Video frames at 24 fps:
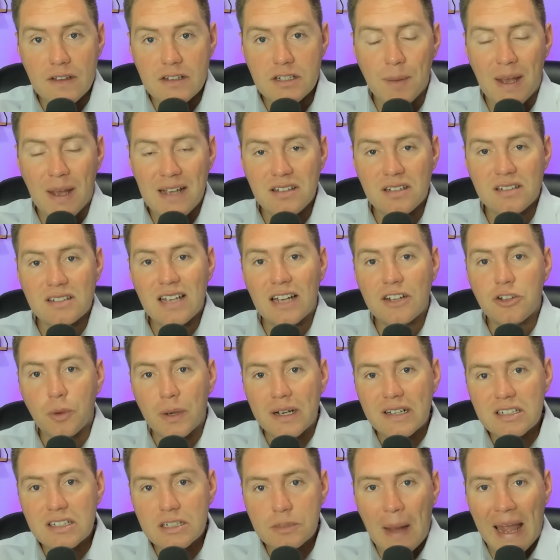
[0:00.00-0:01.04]
space is set to
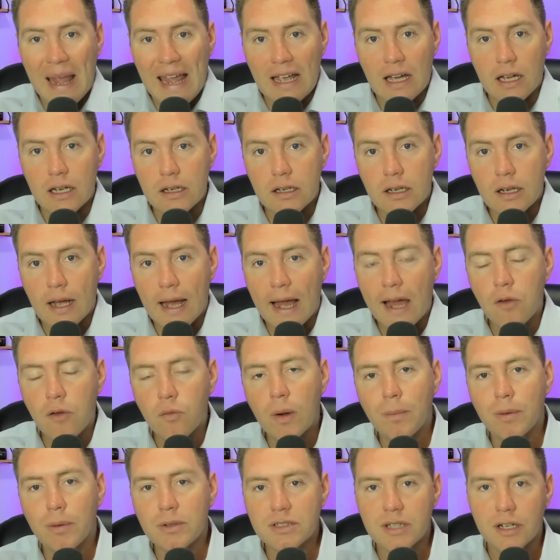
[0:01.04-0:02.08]
expand, and
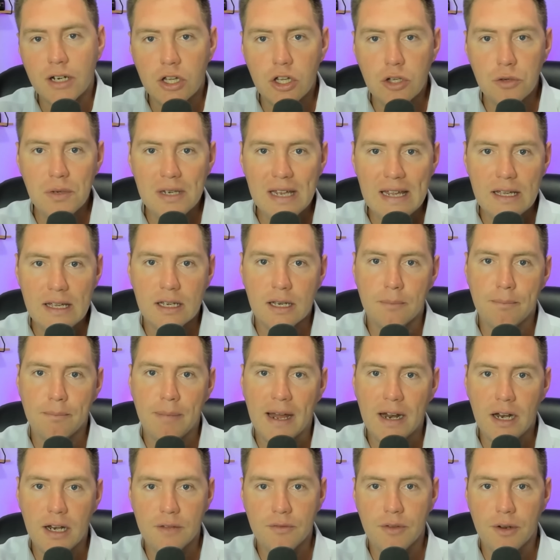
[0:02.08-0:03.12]
Ripple's in a unique
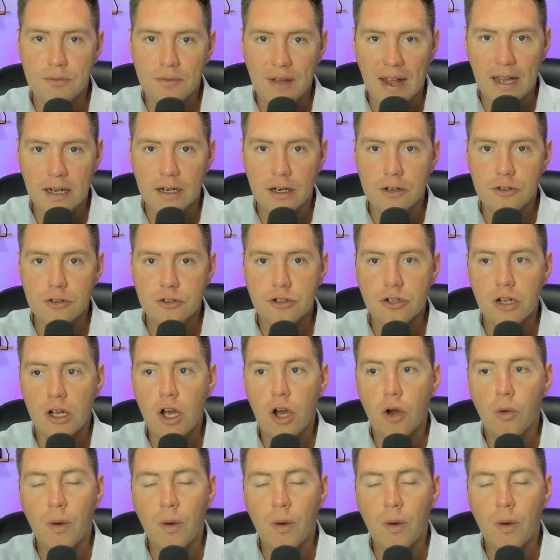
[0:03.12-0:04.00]
competitive advantage